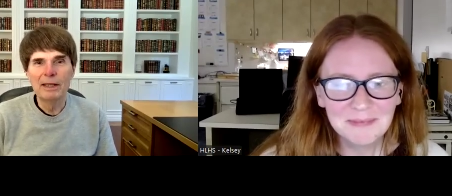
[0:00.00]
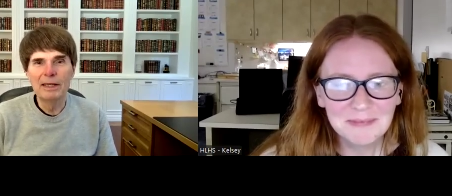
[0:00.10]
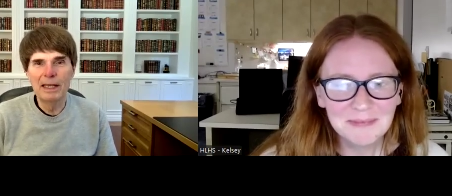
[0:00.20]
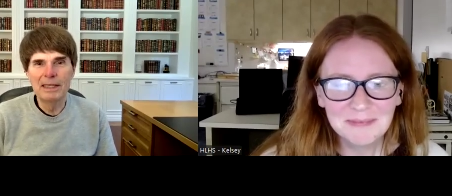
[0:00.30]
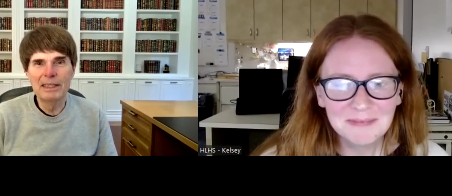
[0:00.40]

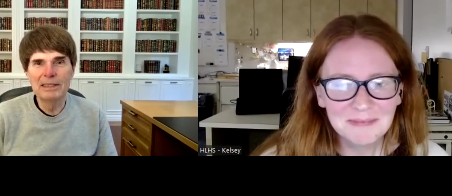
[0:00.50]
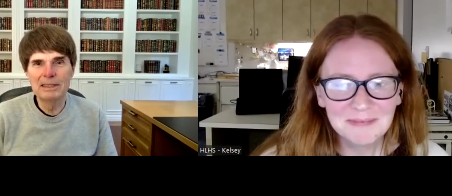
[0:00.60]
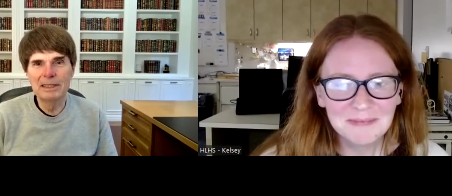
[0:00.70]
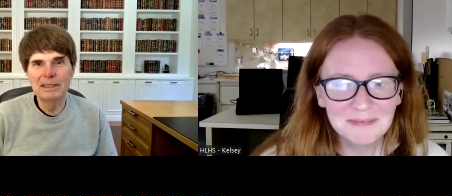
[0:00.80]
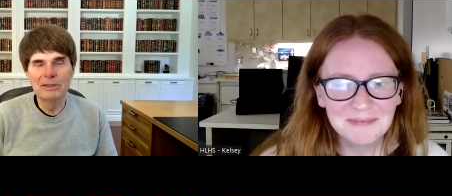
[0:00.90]
Speaker 1: that he
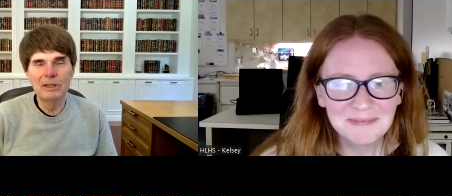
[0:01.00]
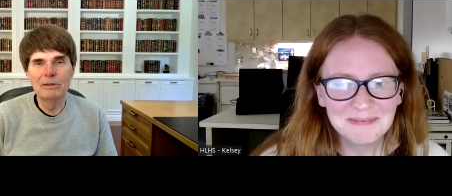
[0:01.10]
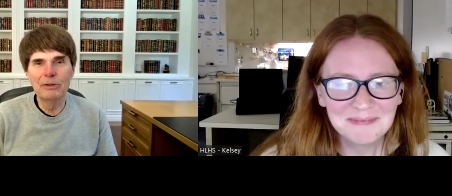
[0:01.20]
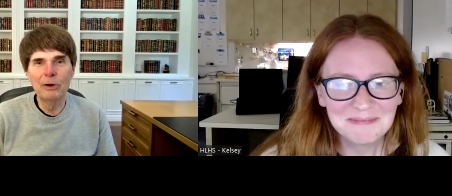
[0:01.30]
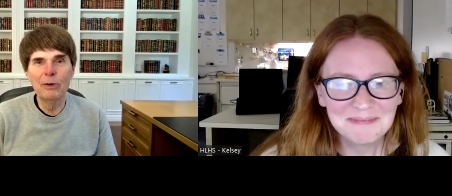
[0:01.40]
needs this.
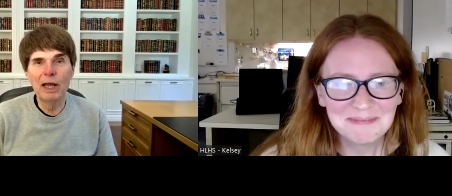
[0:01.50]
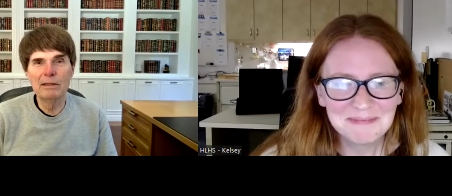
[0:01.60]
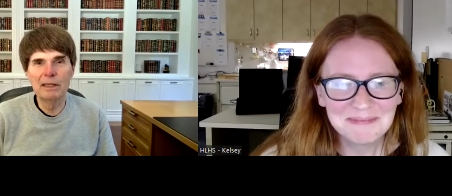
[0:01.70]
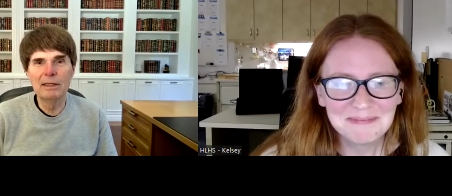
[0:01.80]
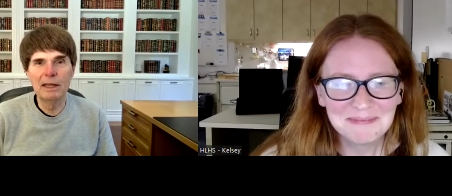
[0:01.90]
Although I
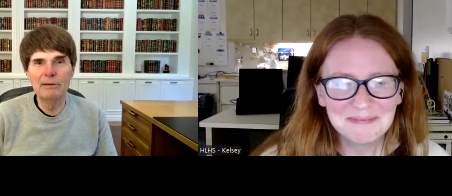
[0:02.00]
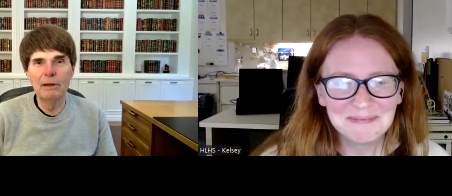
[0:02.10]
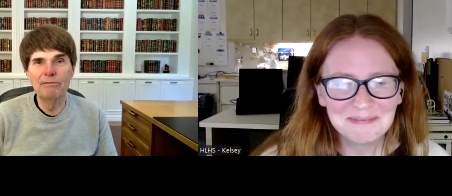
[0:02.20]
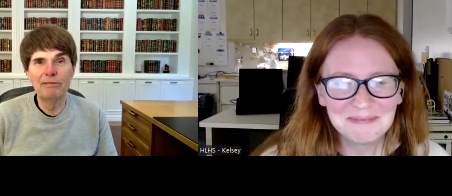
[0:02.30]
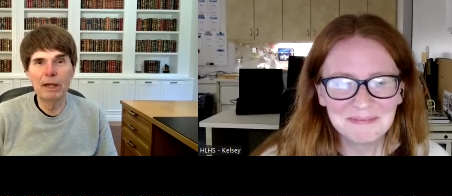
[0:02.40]
think
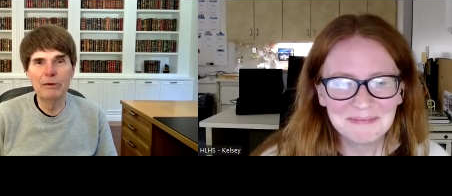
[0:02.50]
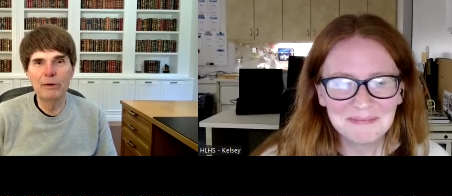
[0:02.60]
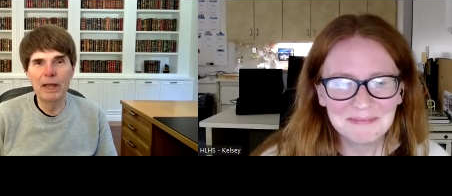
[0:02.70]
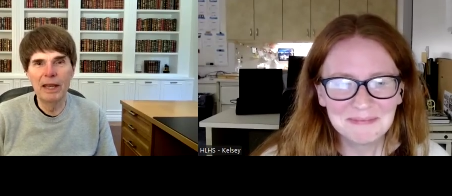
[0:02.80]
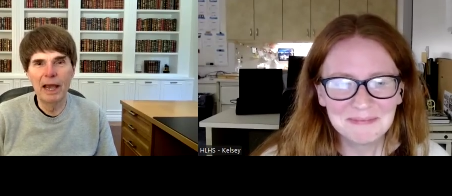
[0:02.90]
they
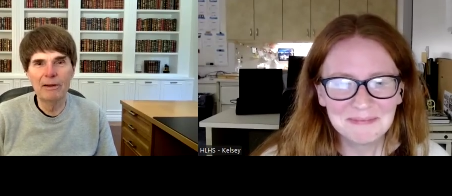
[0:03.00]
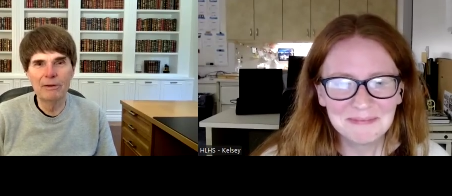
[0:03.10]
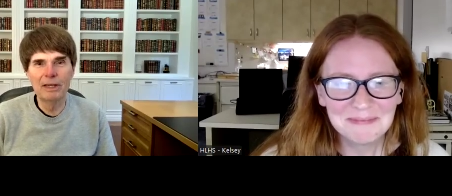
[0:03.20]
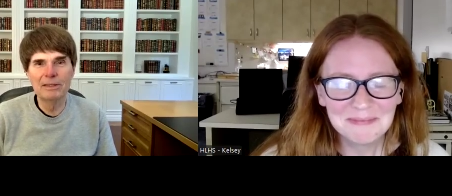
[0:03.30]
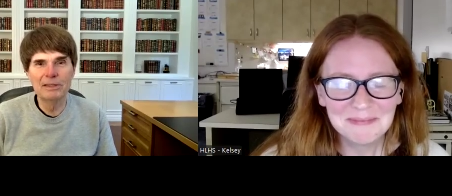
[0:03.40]
figured it
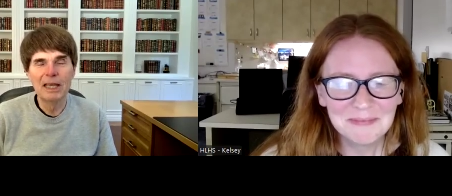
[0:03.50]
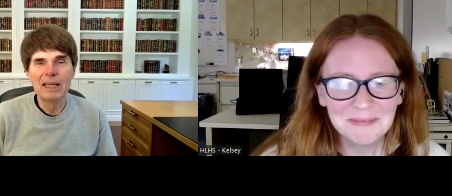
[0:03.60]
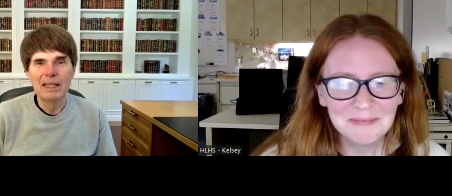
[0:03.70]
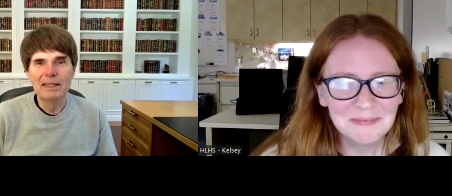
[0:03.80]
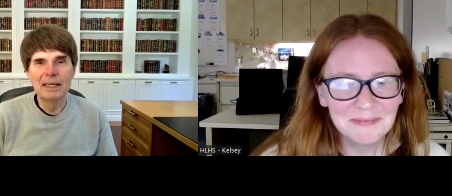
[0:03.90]
out because
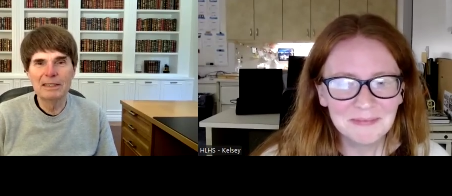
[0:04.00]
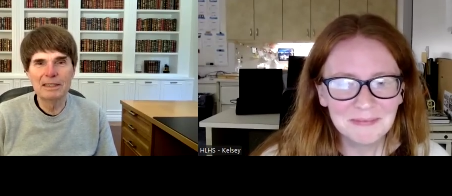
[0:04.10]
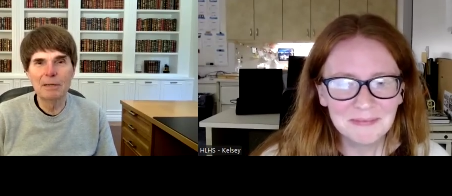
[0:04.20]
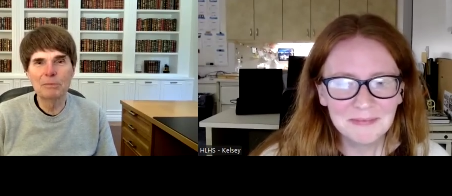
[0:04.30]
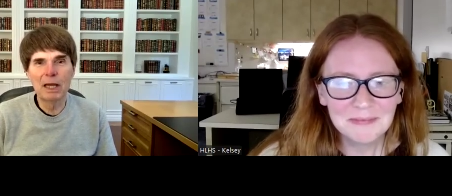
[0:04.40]
they
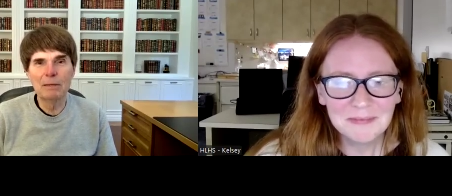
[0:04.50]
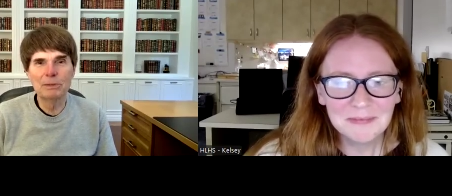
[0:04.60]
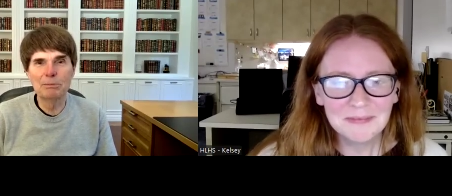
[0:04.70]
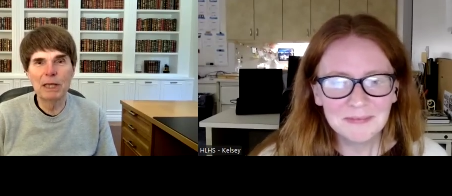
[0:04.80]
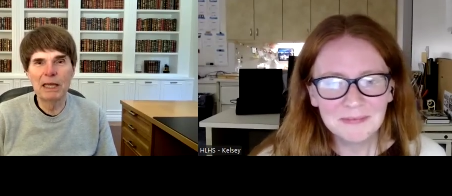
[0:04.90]

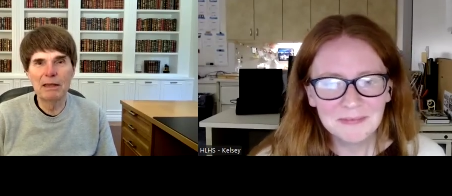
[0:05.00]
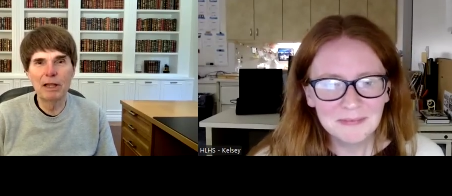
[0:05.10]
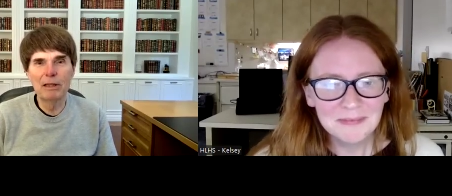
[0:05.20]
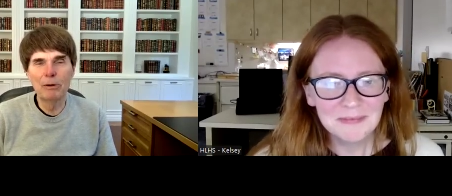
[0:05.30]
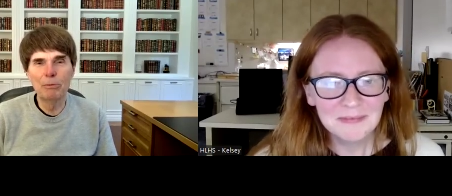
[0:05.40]
sometimes behave
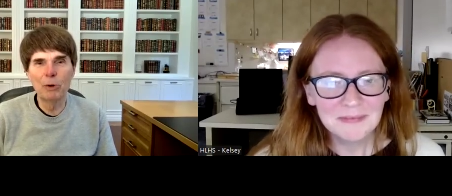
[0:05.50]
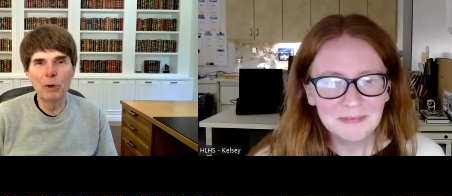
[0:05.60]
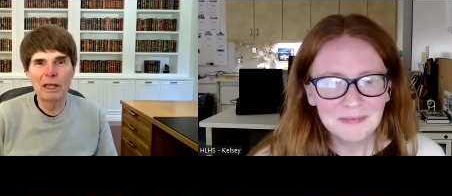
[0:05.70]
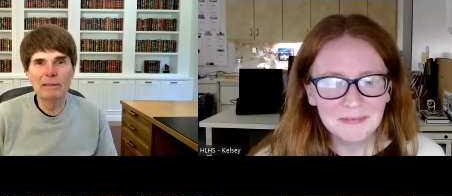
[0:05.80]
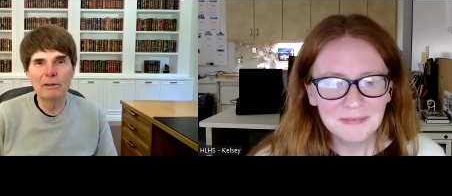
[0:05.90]
a little
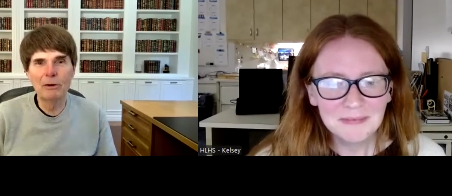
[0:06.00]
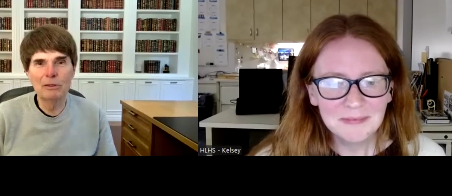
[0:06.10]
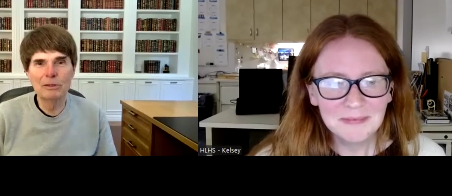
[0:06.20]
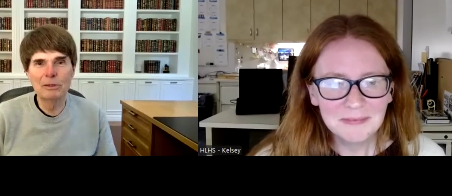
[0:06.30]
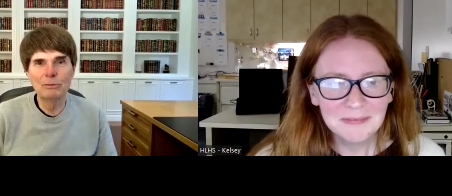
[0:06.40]
Speaker 2: more like
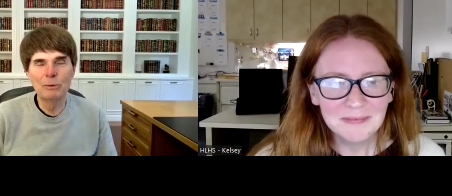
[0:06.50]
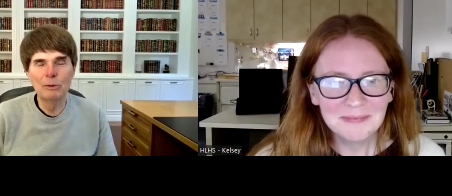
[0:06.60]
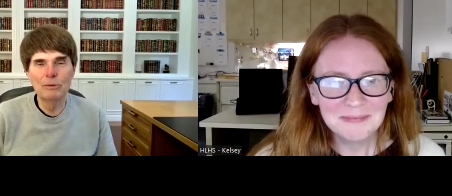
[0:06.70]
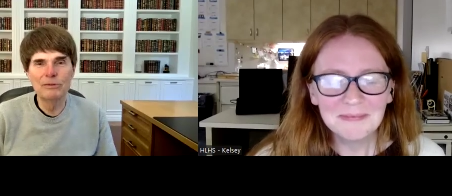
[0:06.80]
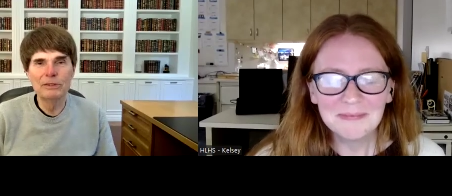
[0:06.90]
dogs than
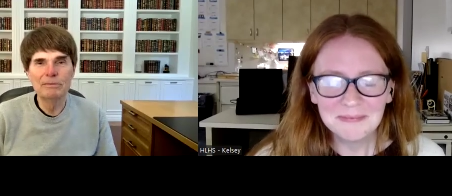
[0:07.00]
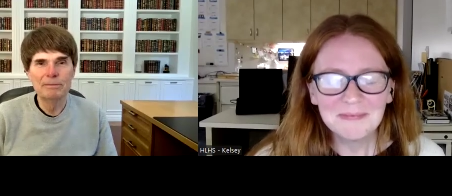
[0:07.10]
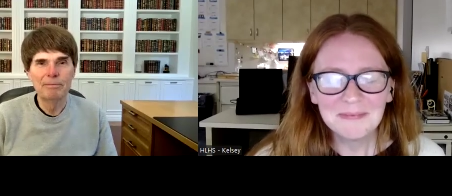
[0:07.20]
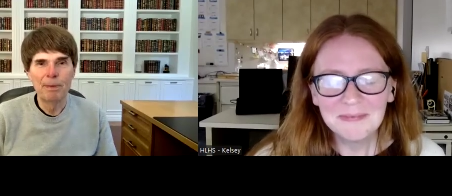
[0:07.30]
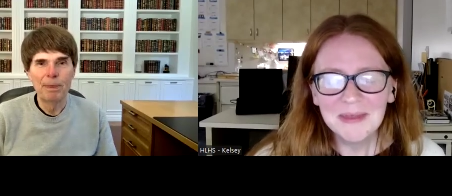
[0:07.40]
wolves.
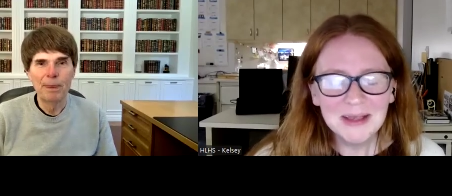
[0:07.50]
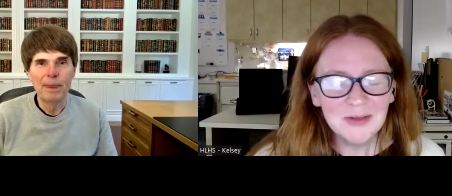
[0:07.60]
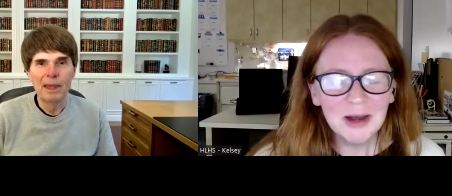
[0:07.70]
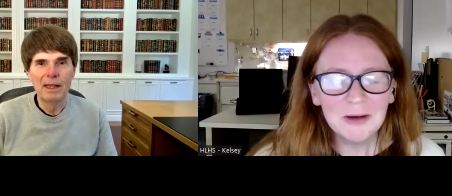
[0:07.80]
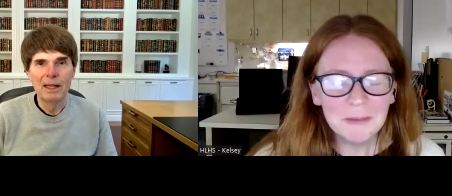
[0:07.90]

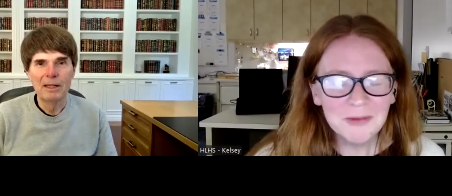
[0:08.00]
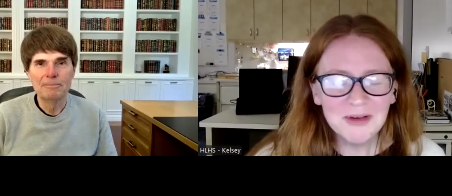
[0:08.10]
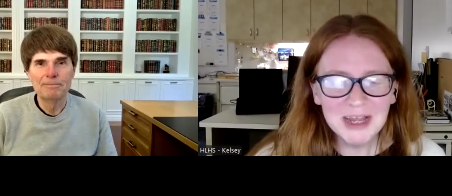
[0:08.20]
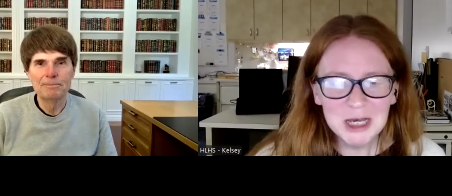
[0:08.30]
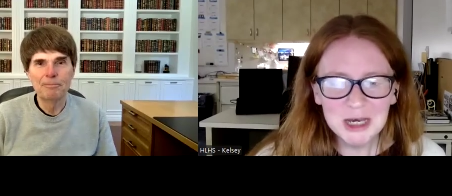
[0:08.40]
He's got a
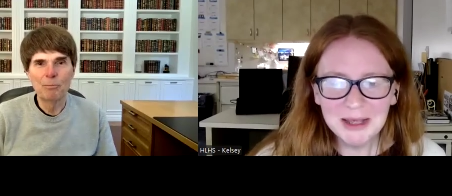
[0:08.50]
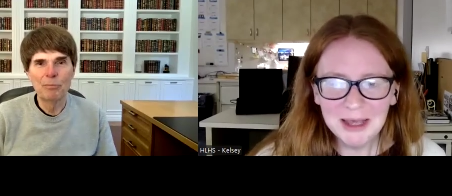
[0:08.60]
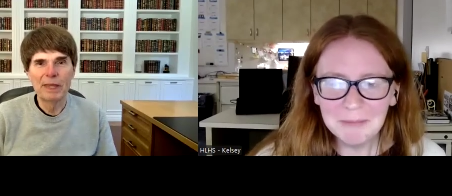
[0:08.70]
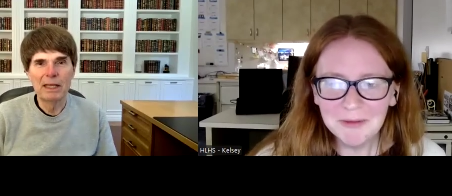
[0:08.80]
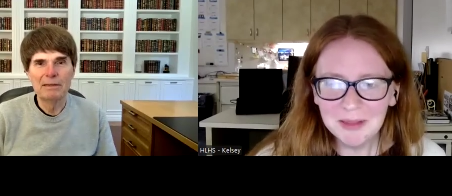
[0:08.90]
reputation to
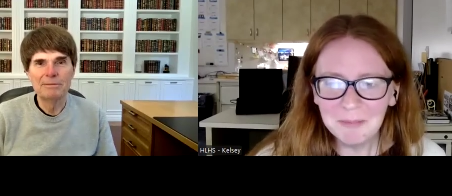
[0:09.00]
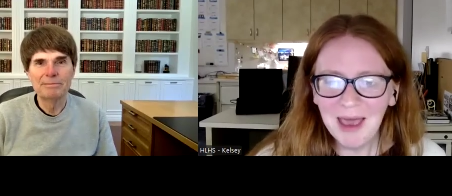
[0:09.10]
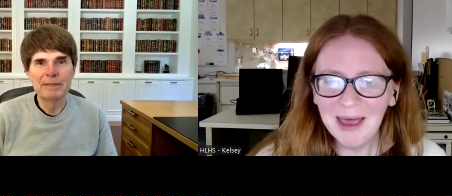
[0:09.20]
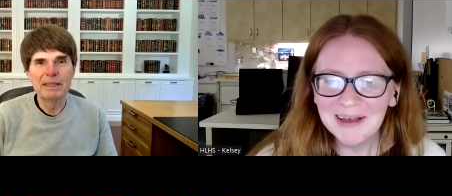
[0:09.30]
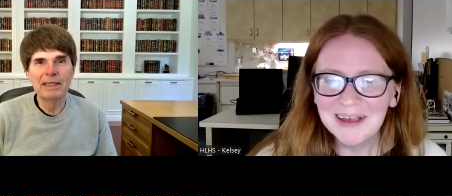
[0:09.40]
keep with the
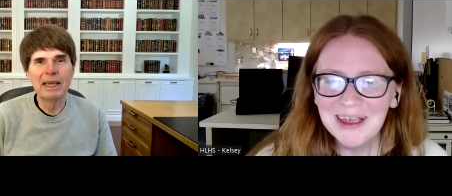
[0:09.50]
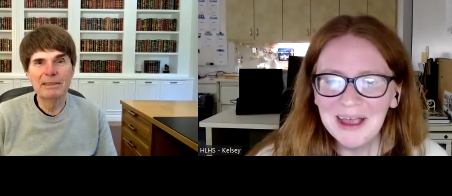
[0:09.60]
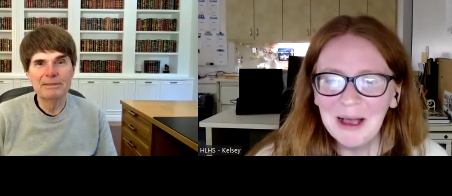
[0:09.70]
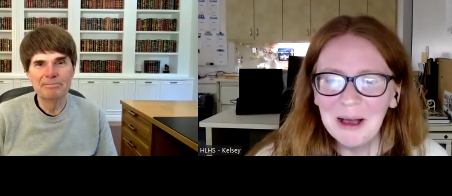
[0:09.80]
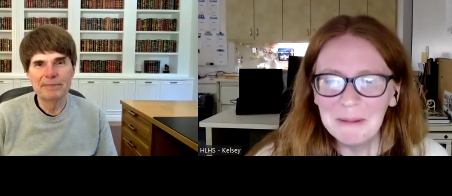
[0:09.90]
pack.
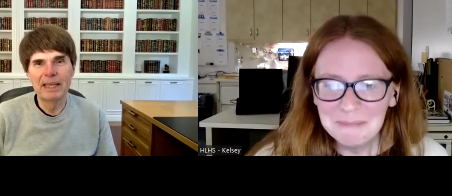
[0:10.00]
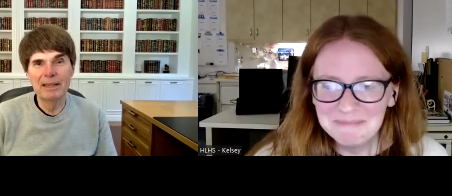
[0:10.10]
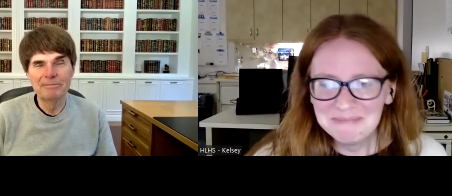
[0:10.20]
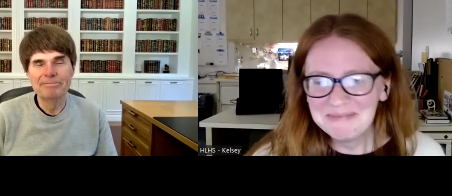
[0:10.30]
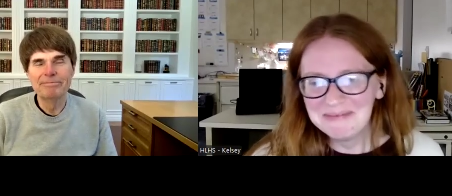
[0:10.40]
Speaker 1: Yeah, yeah.